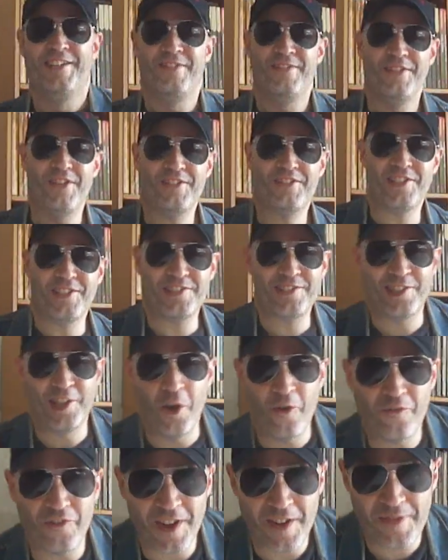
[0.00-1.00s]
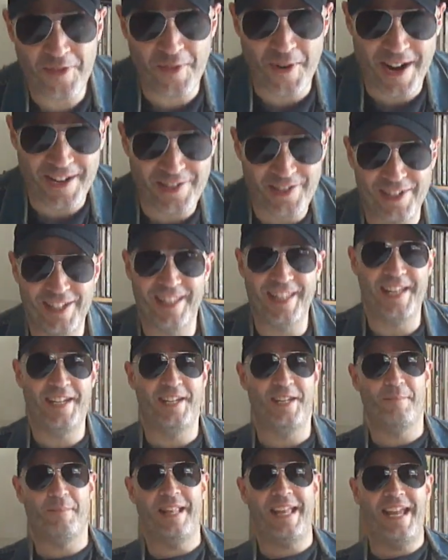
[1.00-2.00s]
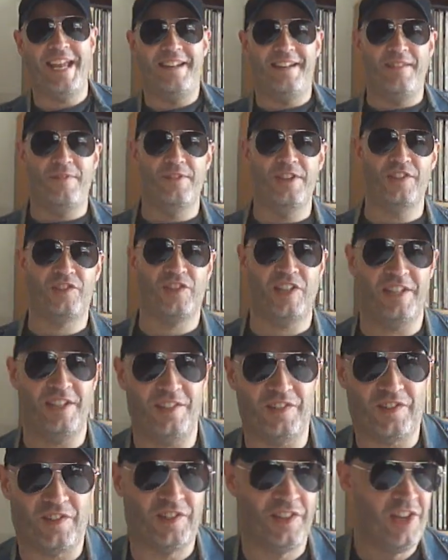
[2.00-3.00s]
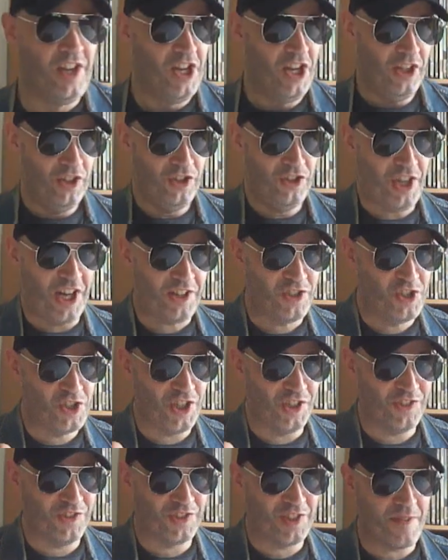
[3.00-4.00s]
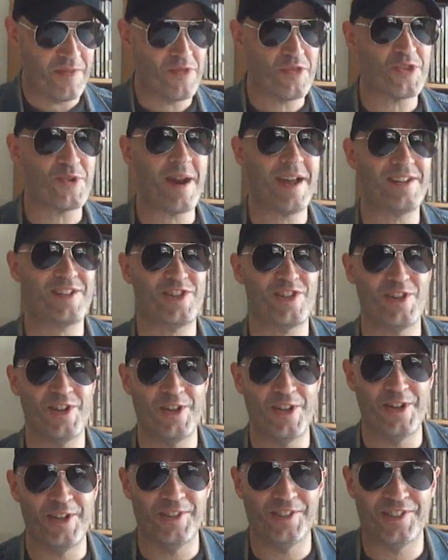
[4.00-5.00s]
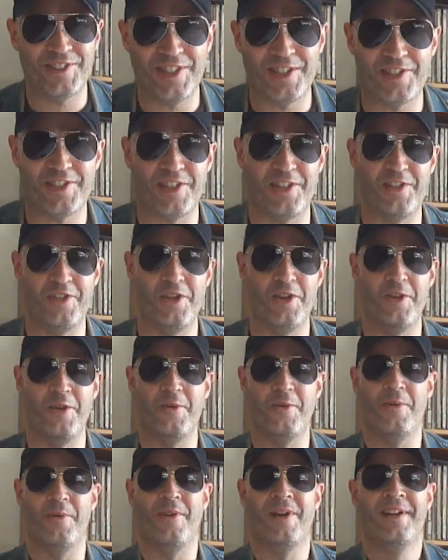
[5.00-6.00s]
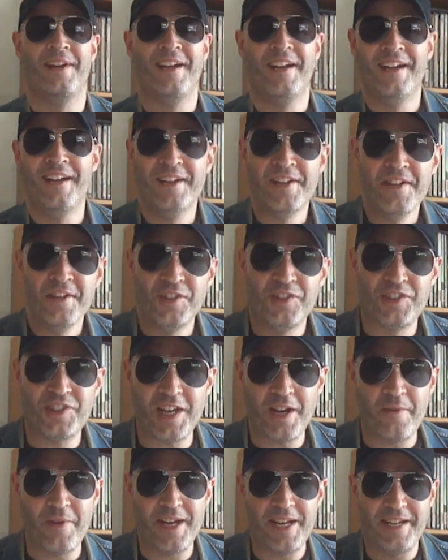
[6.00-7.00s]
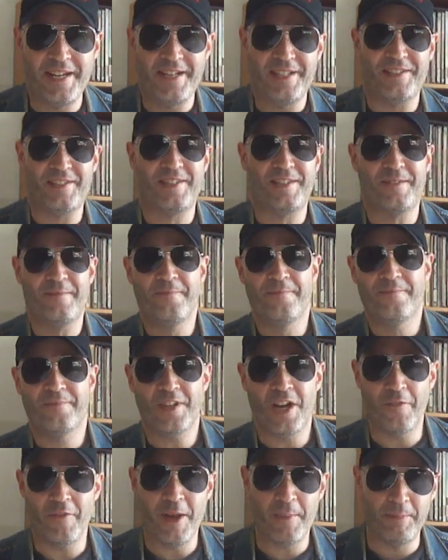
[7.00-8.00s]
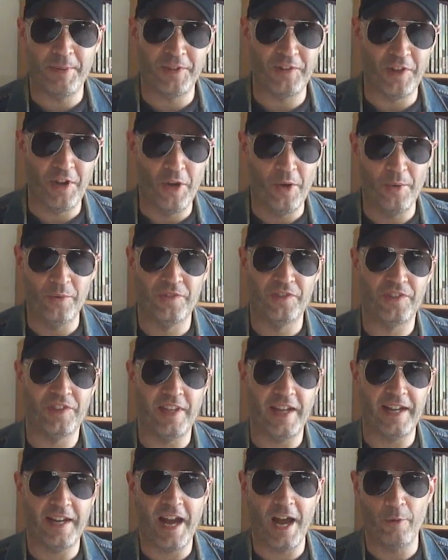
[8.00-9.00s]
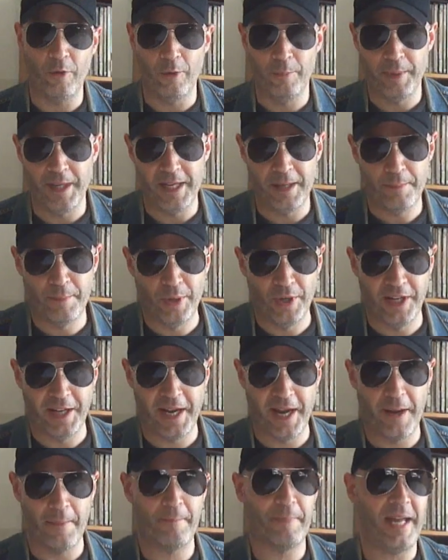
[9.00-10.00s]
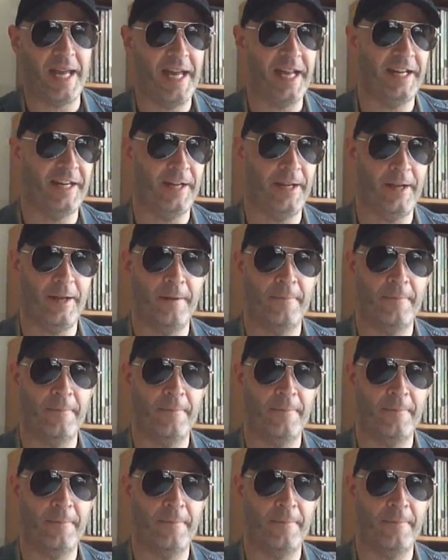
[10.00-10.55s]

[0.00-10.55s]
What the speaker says: This is Lo-Fi Thrasher Lenny Blade, and this is Dungeons and Thrashers. It's a new series of episodes that I will be putting up, and